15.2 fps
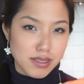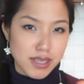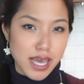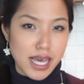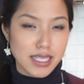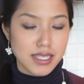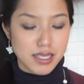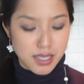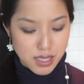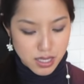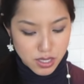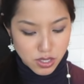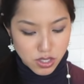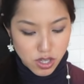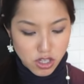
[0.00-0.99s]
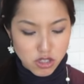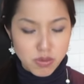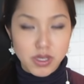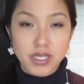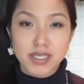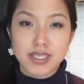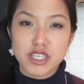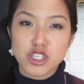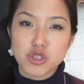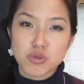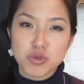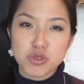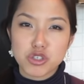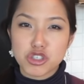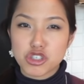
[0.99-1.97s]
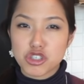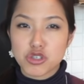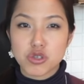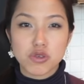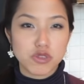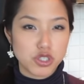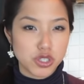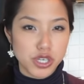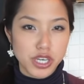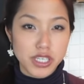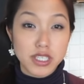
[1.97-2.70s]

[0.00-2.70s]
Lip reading: the acid and the salt, about 1 teaspoon or 2 of sugar.